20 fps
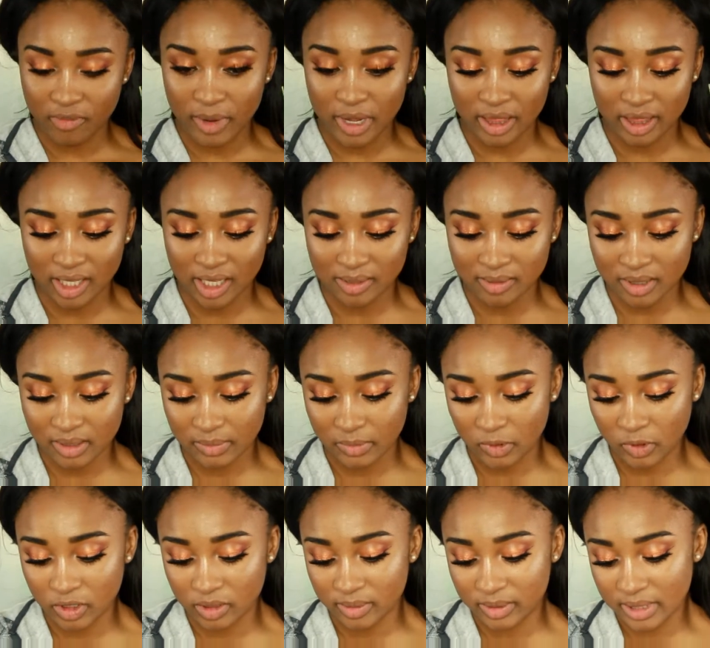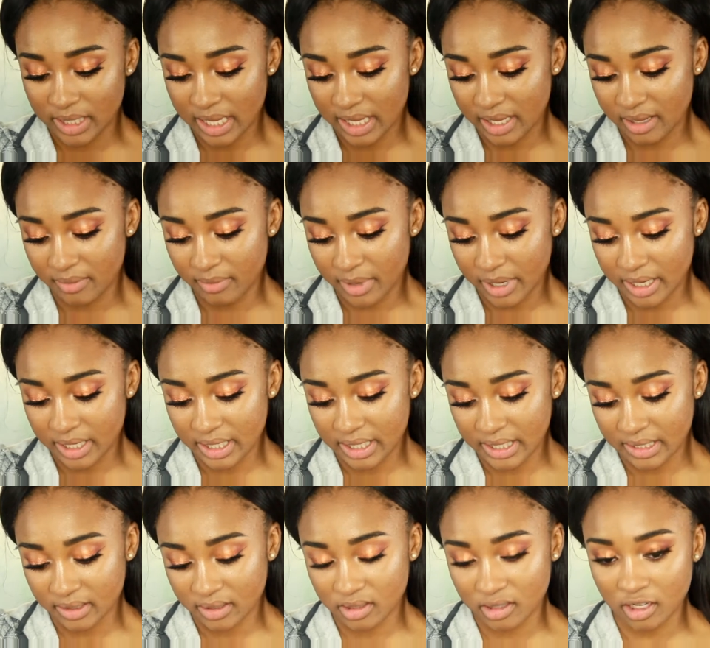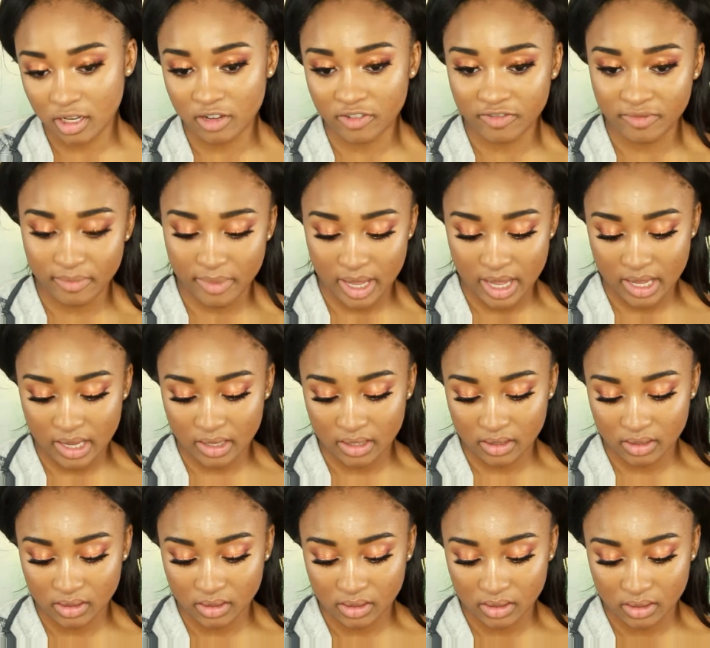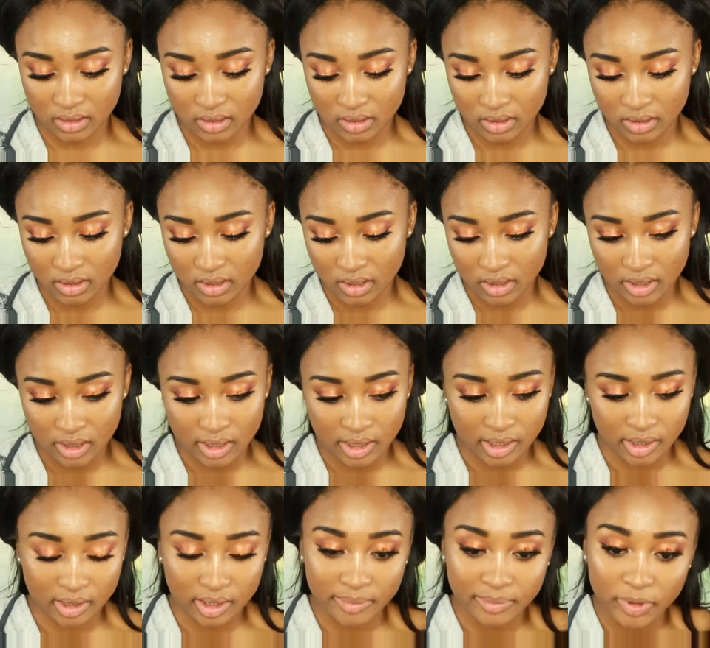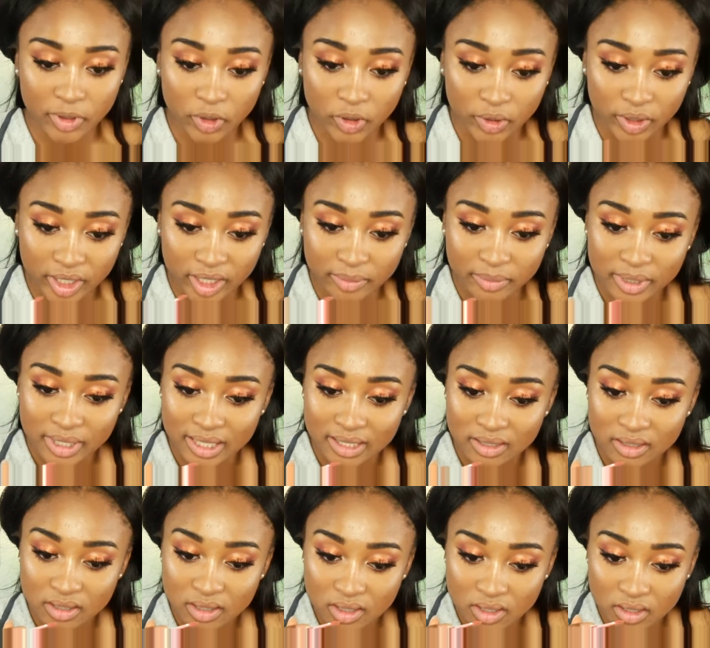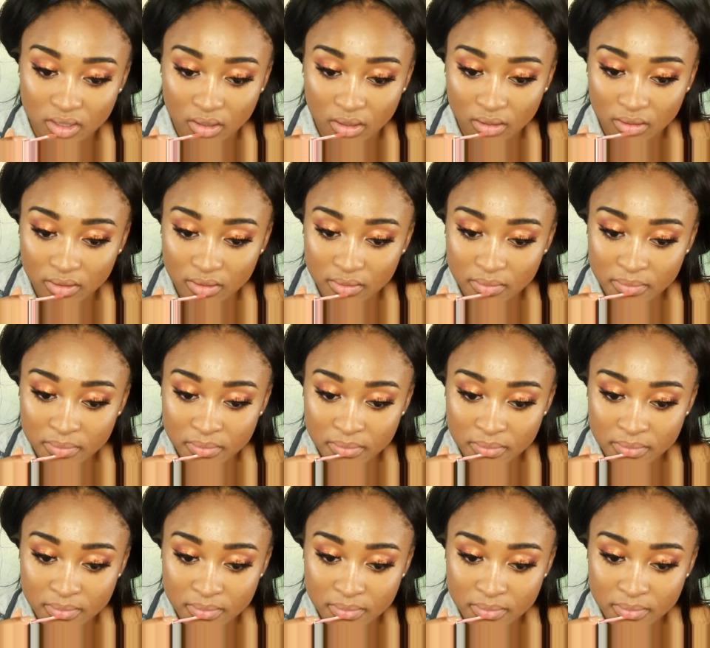my lips, I'm going to be taking my NYX Soft Matte Lip Cream in Stockholm.